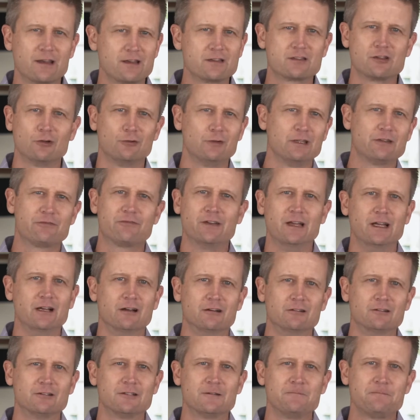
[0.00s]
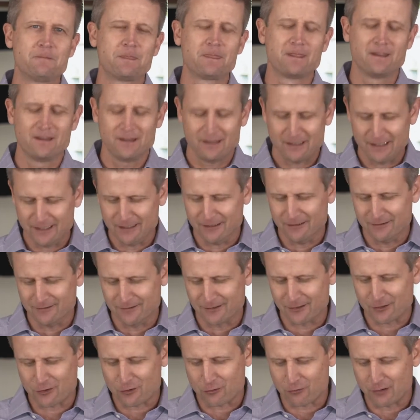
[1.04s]
is only found
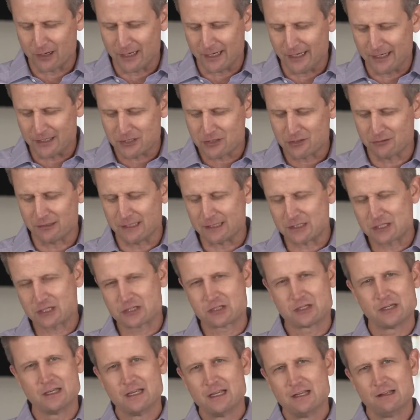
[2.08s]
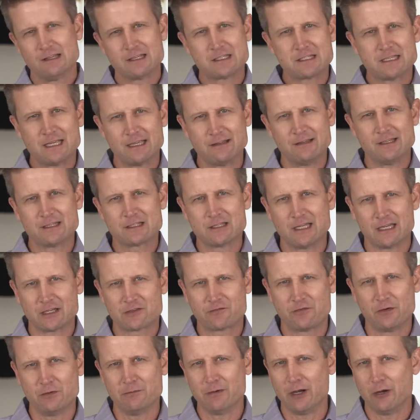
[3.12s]
in Christ. So let's let's take these next
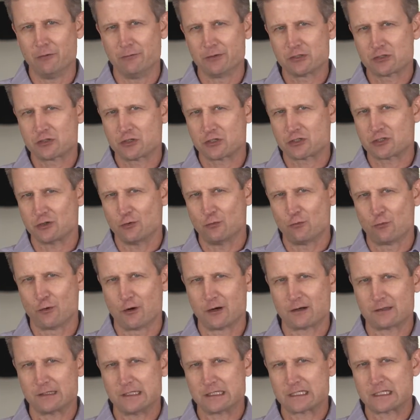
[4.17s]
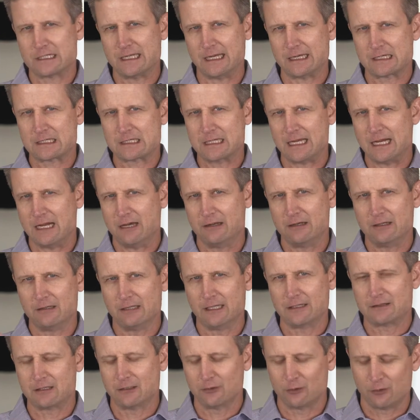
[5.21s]
few moments just to work this text out and
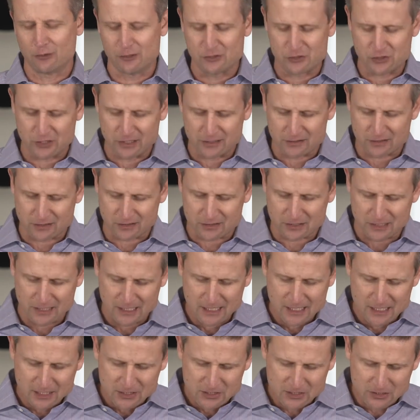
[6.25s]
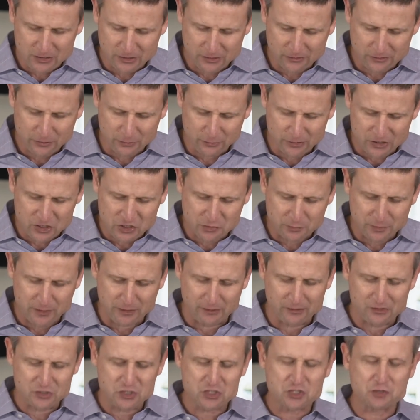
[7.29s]
let the Lord Jesus through his
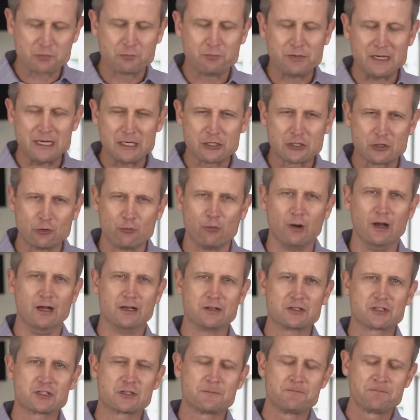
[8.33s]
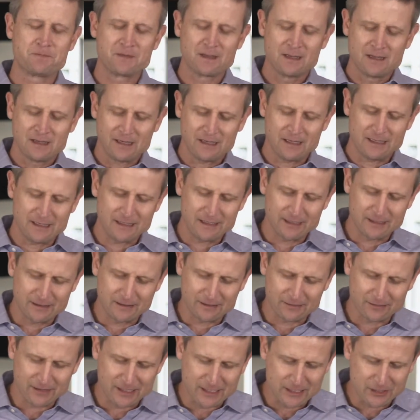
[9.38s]
spirit speak to us uh,
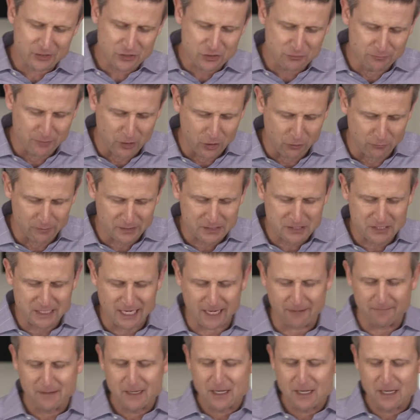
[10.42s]
in these moments. Now,